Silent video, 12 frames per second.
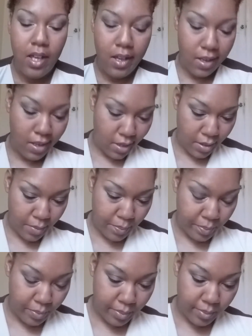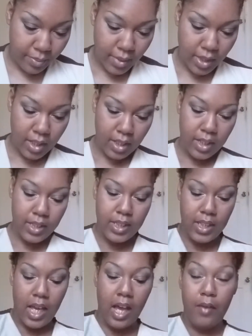Let's
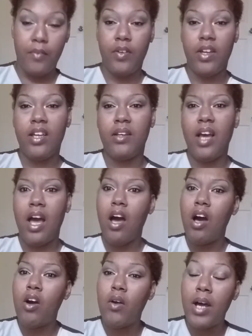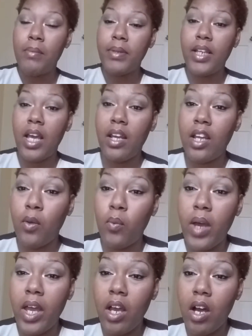see. I've been gaining
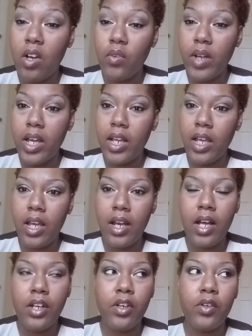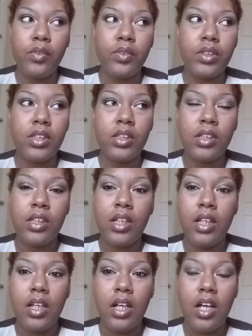weight already and I don't
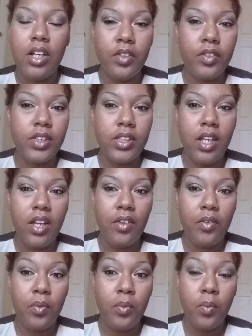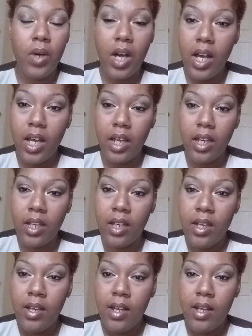understand why.